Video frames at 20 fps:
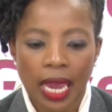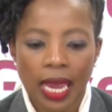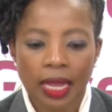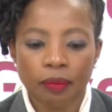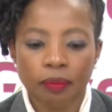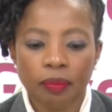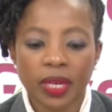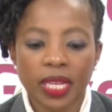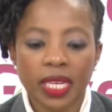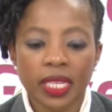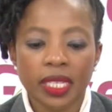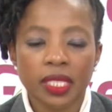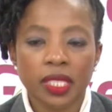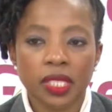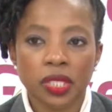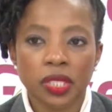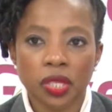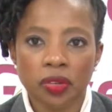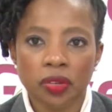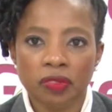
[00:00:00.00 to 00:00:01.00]
and bring
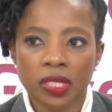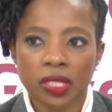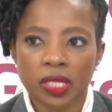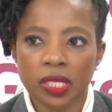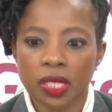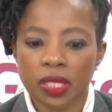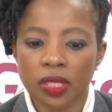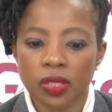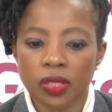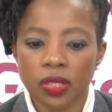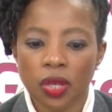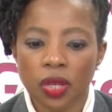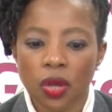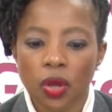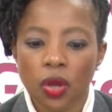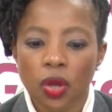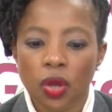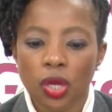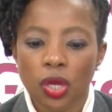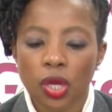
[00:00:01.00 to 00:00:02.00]
its services
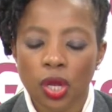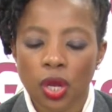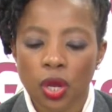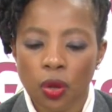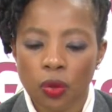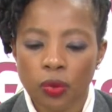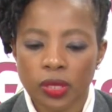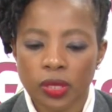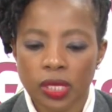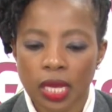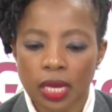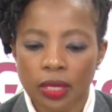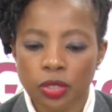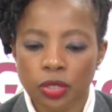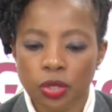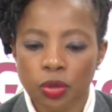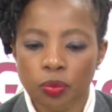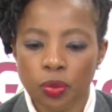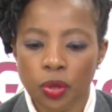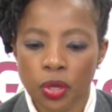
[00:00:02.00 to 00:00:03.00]
closer
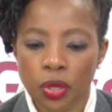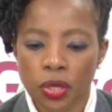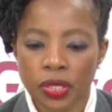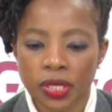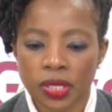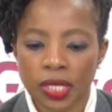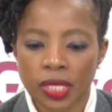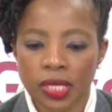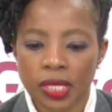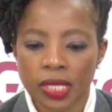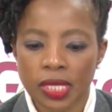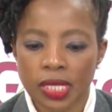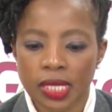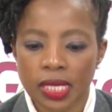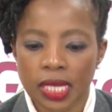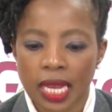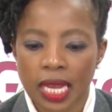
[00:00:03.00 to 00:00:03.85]
to persons